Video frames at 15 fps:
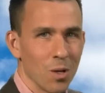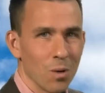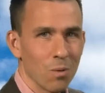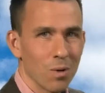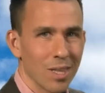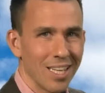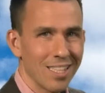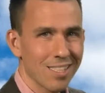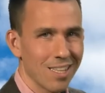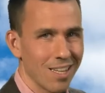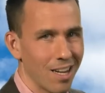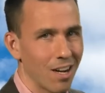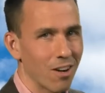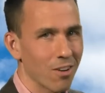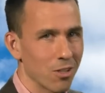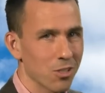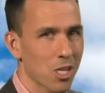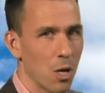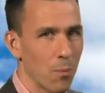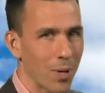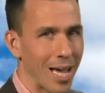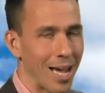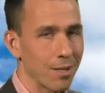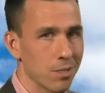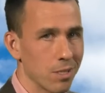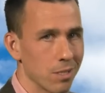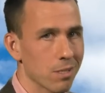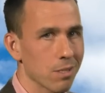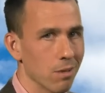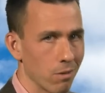well, that scenario is coming out
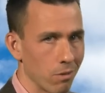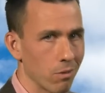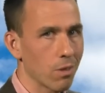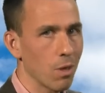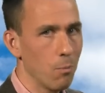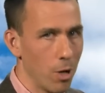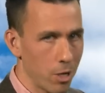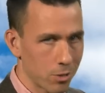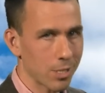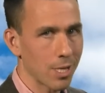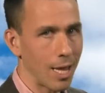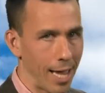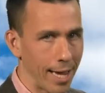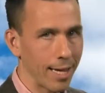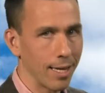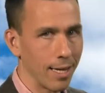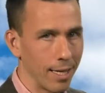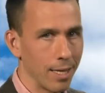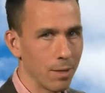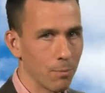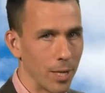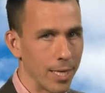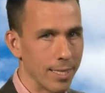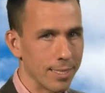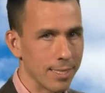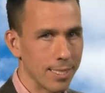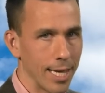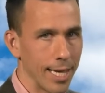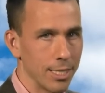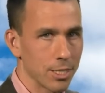as the most likely by this
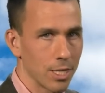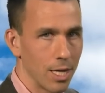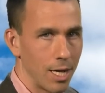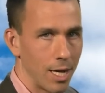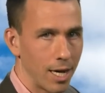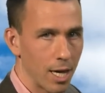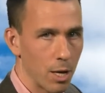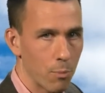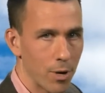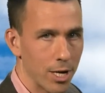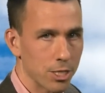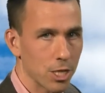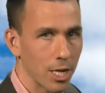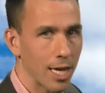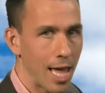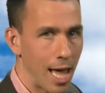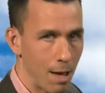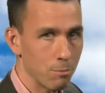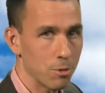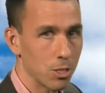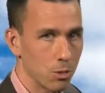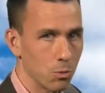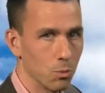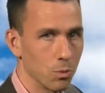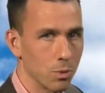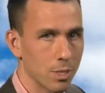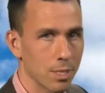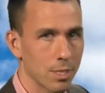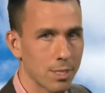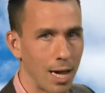stage. Higher pressure kept
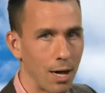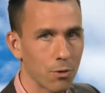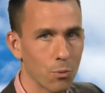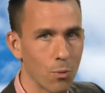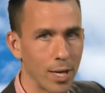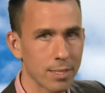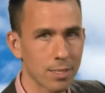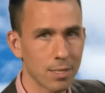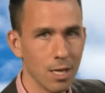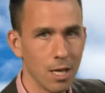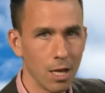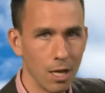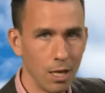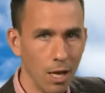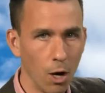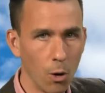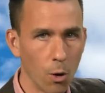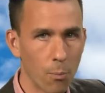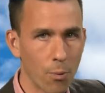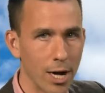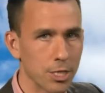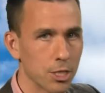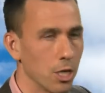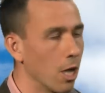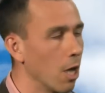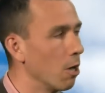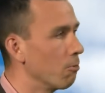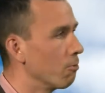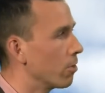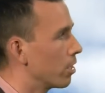towards the southwest, lower pressure
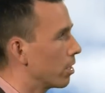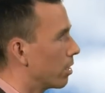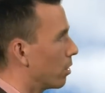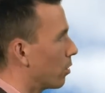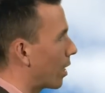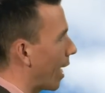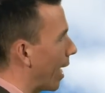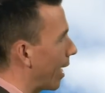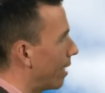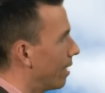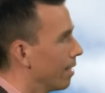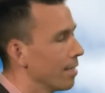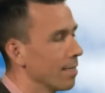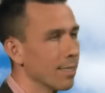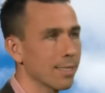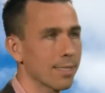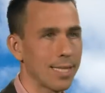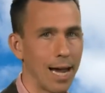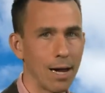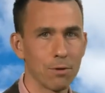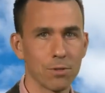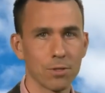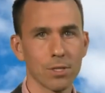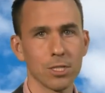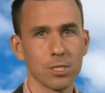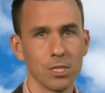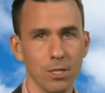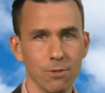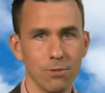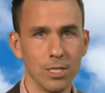over the UK, south
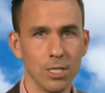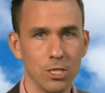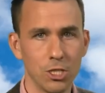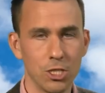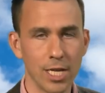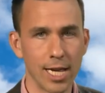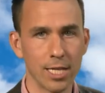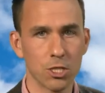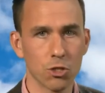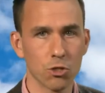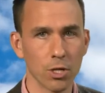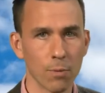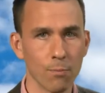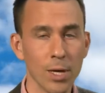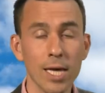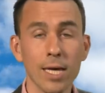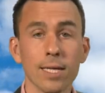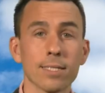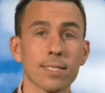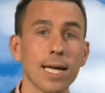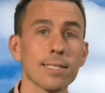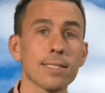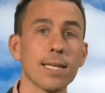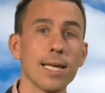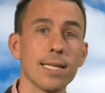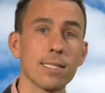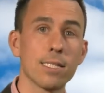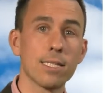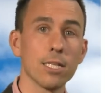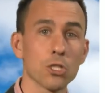shifted jet stream.
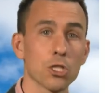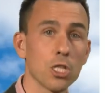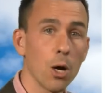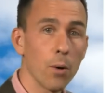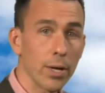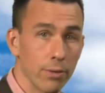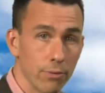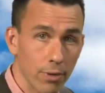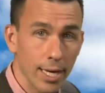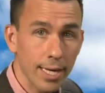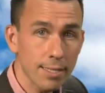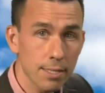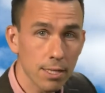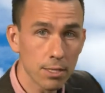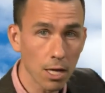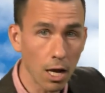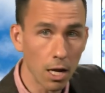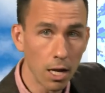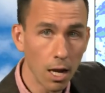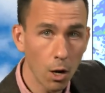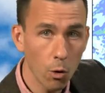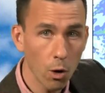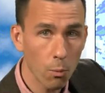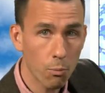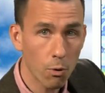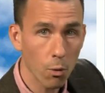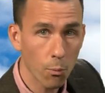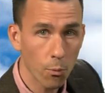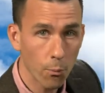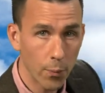is still showing this as a lower
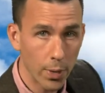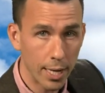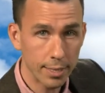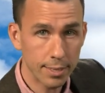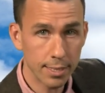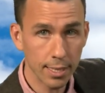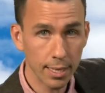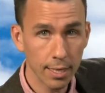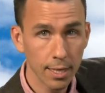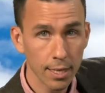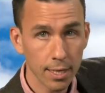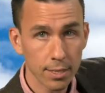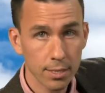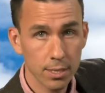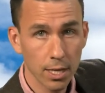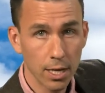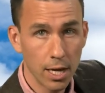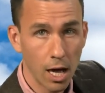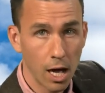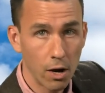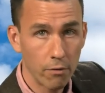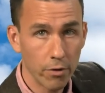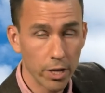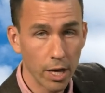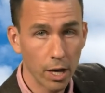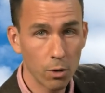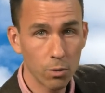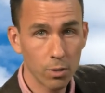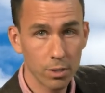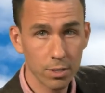probability
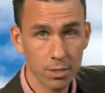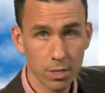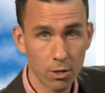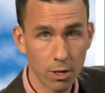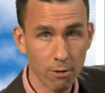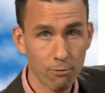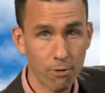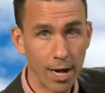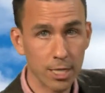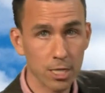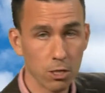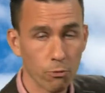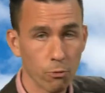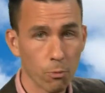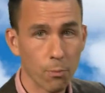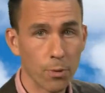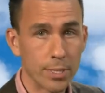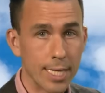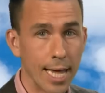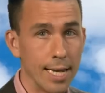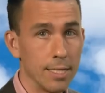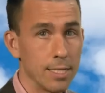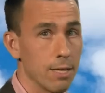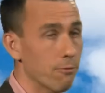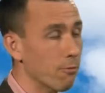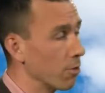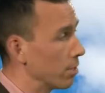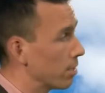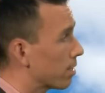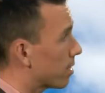scenario. There's only a fraction of a percent
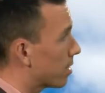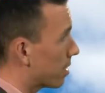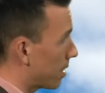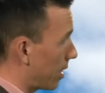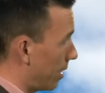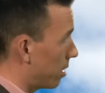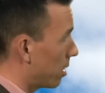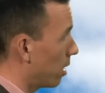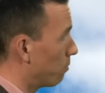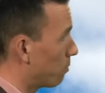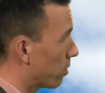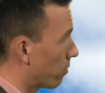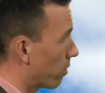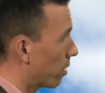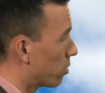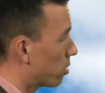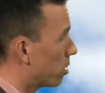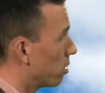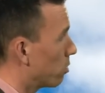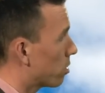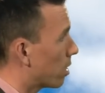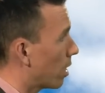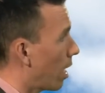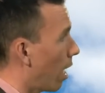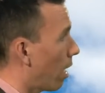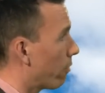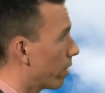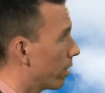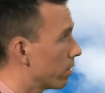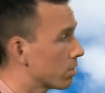difference in terms of those two
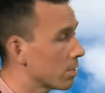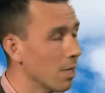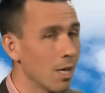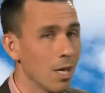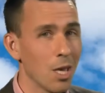scenarios.